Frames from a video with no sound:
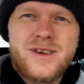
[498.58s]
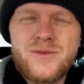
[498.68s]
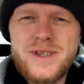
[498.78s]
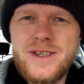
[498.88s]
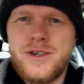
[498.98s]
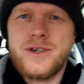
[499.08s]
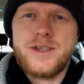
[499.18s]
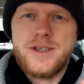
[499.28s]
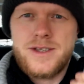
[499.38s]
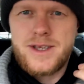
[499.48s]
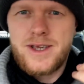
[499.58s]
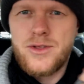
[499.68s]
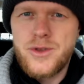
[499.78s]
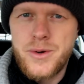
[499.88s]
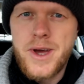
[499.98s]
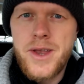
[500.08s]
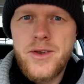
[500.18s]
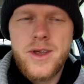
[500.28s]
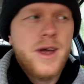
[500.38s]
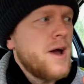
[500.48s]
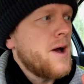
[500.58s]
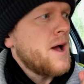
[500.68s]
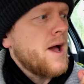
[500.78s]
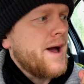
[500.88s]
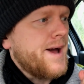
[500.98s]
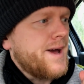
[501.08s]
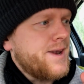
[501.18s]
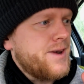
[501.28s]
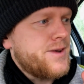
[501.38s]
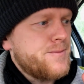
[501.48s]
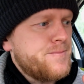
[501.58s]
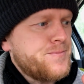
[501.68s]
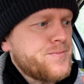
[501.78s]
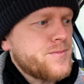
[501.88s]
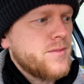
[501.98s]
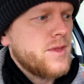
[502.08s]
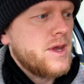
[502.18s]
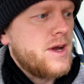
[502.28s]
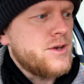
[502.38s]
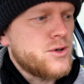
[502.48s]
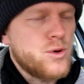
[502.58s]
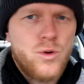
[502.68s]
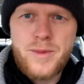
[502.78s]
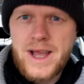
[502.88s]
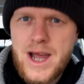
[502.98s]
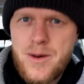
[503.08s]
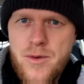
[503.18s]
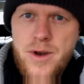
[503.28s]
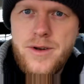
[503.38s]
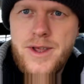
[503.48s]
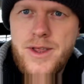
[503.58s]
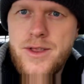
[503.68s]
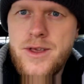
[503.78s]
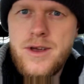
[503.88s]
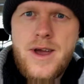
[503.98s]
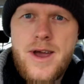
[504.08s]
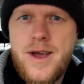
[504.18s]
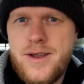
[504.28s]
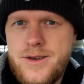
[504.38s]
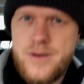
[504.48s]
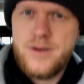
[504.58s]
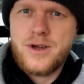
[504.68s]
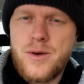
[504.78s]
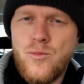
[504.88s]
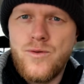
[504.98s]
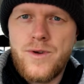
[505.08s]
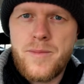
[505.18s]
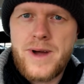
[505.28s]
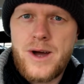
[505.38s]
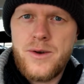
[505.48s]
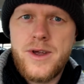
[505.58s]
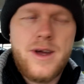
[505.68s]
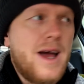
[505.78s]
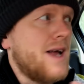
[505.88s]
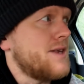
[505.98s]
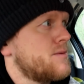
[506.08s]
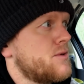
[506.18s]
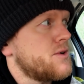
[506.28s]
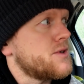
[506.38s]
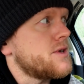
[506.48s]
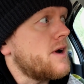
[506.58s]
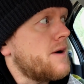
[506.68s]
then it was easier to see through it and just hold my camera underneath and kind of move it about as the birds